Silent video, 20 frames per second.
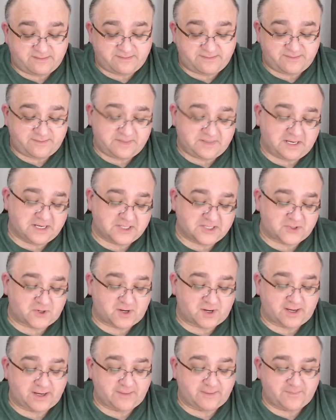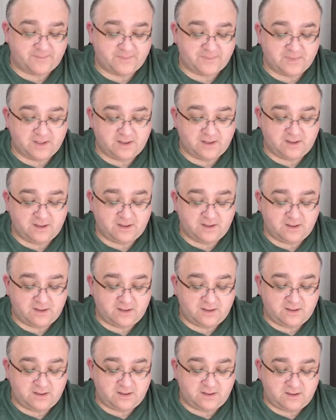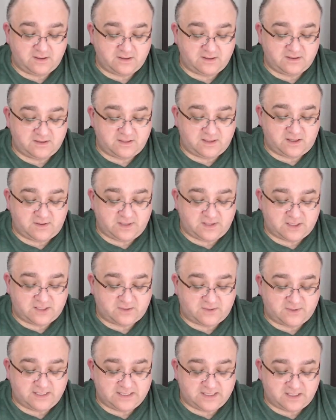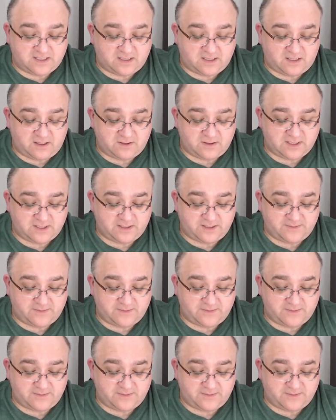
Nice try. Tony squeezed her closer.